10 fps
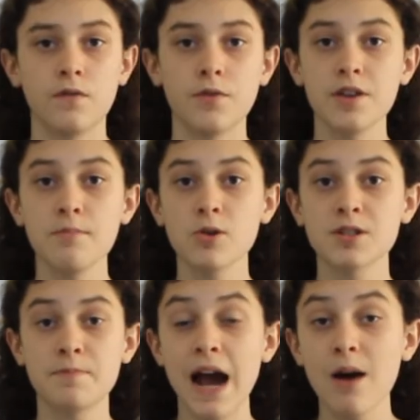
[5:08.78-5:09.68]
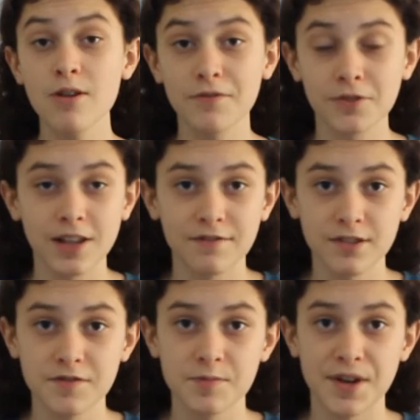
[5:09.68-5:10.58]
For the most powerful
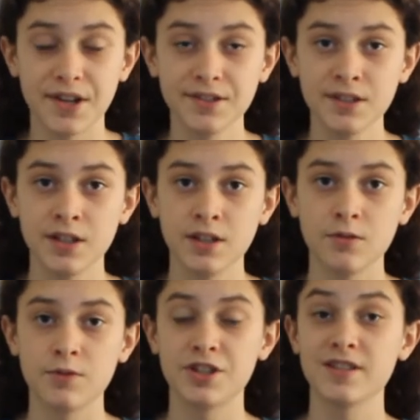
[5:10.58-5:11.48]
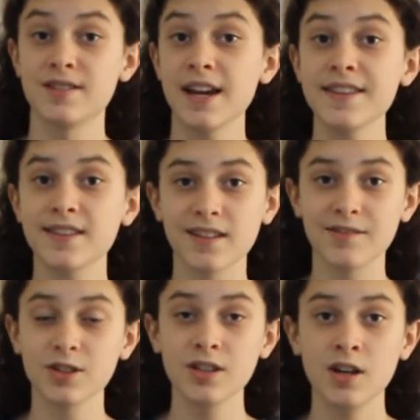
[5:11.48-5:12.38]
level of spell, which is 9th
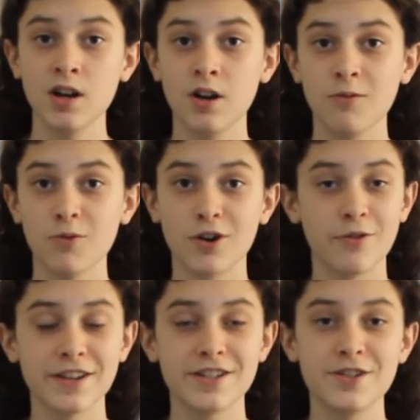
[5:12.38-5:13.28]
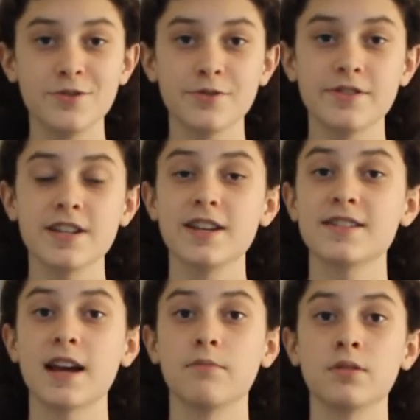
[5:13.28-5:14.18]
level, we're going to use the
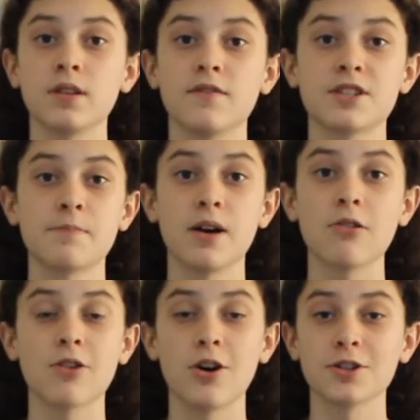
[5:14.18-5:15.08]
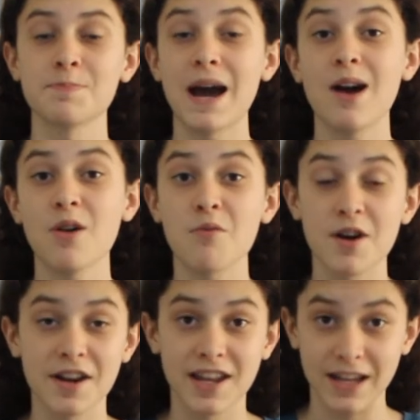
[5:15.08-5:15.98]
example of a spell called Power
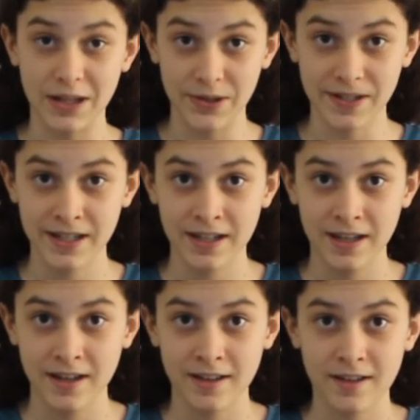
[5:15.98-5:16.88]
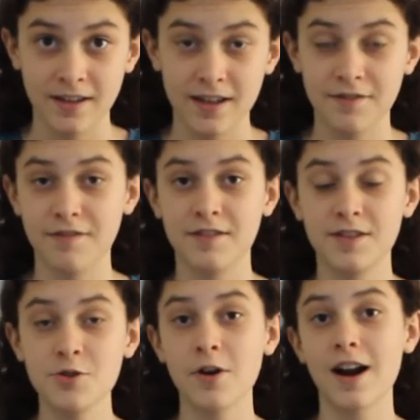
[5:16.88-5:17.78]
Word Kill. If
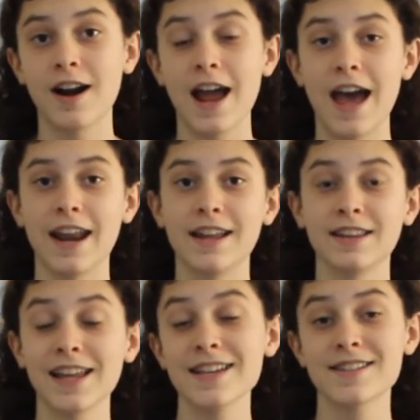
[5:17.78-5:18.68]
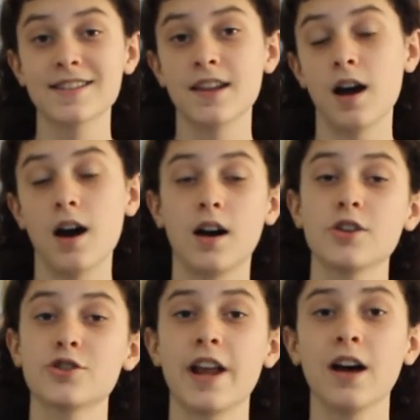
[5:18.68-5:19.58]
you are at less than
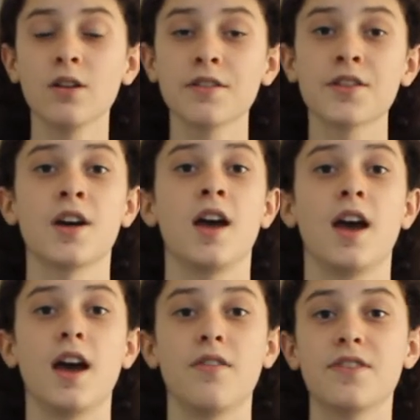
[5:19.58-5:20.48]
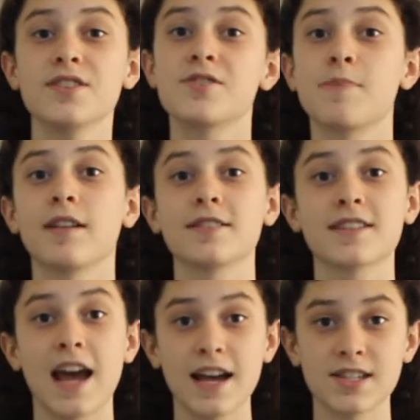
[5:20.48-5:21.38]
100 health, and this spell is
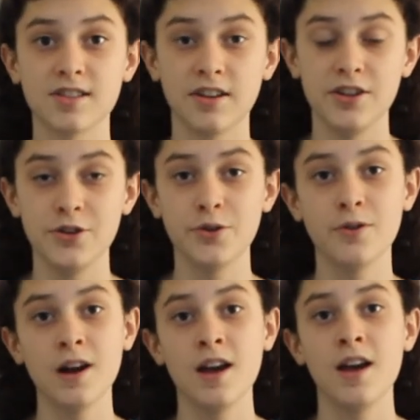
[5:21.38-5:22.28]
cast on you,